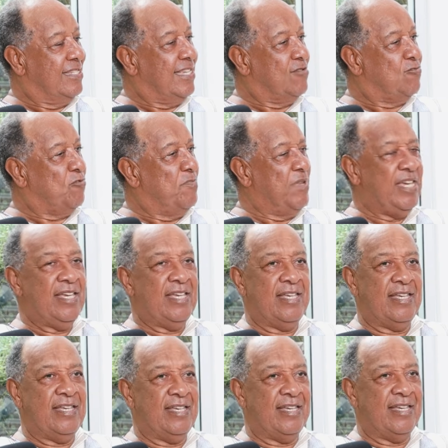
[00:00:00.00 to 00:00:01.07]
He said to me,
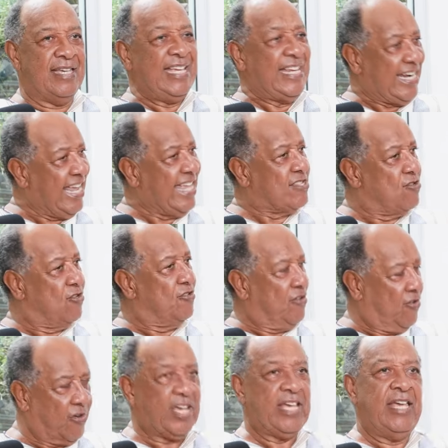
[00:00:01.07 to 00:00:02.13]
it's red, no?
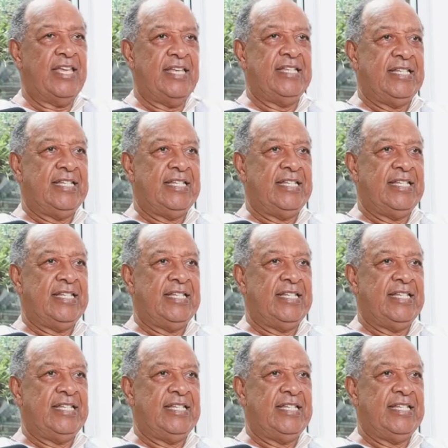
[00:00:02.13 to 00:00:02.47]
Okay.